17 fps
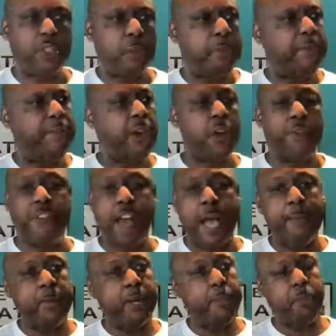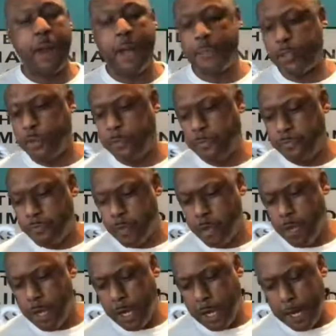It's gonna be very vibrant, I promise you.
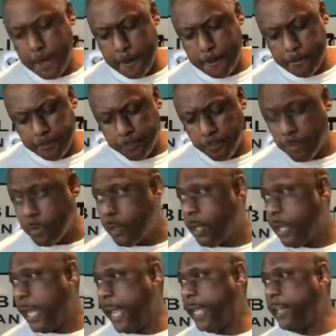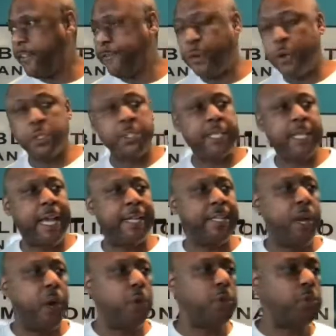Um, and the first thing I
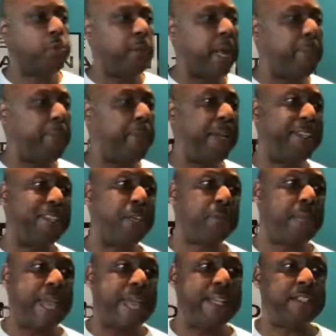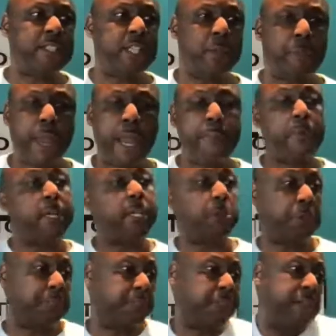noticed when I picked up the ace paper,
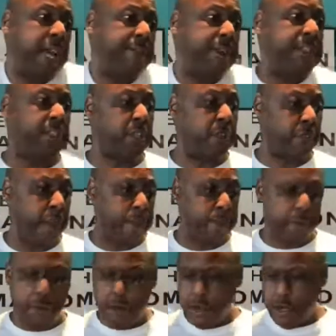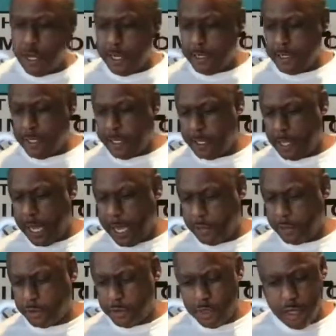because we still have ace paper in, in the
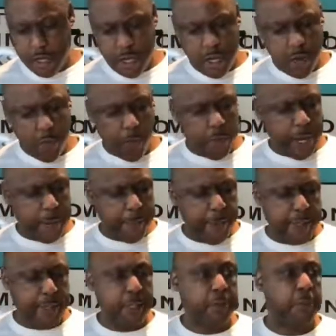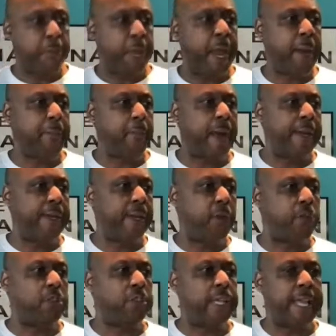house. When I picked up the paper, I
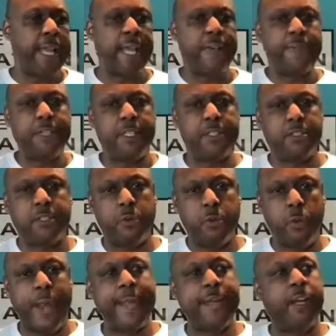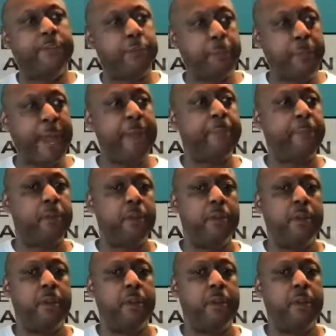noticed the heaviness, the weight of the paper.